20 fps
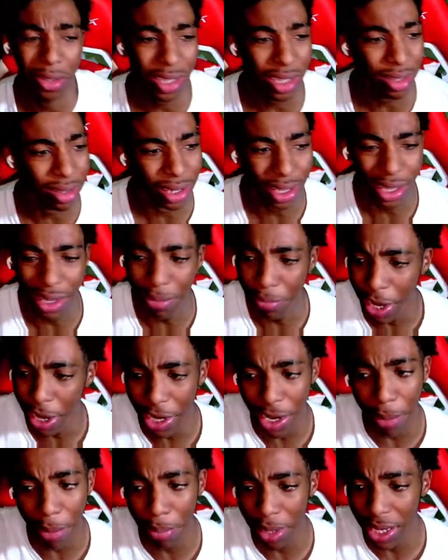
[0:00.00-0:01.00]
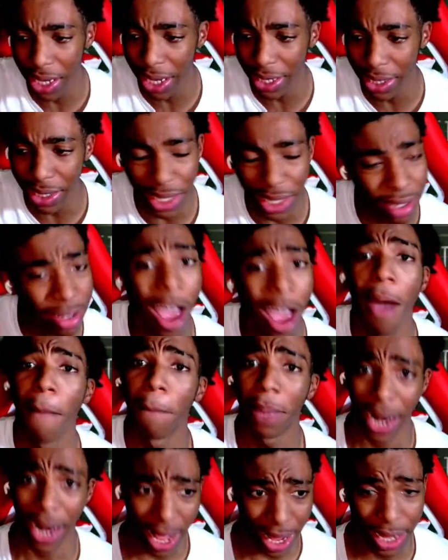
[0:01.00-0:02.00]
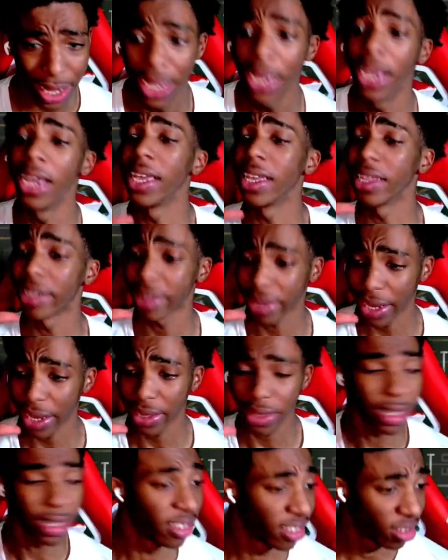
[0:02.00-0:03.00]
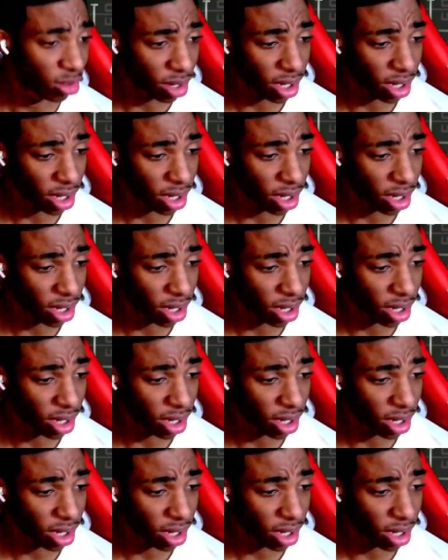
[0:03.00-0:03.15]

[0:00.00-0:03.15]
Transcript: Listen, he may not be like this, but hey, he is like this. Do you